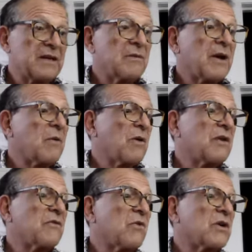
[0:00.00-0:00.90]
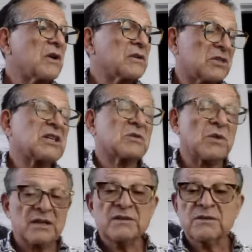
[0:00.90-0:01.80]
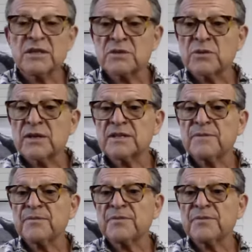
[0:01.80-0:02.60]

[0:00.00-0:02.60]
you might wait for 6 weeks. 6 weeks.